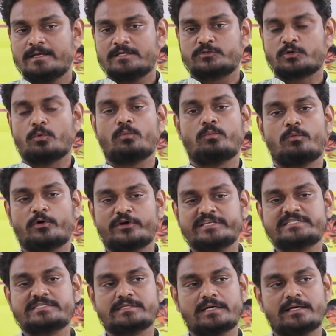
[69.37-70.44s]
So what
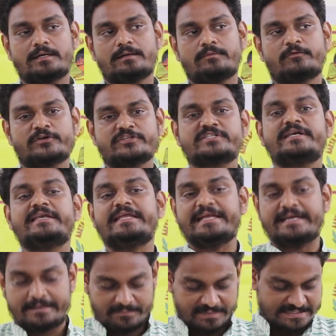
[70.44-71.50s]
is the
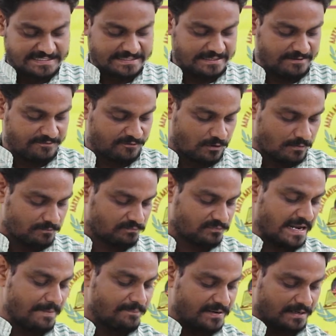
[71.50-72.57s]
need basically from
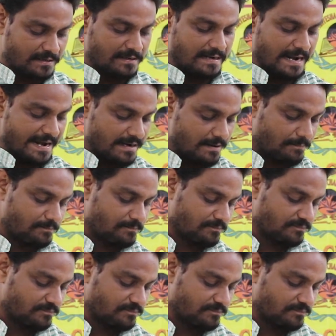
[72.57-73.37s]
that particular lineup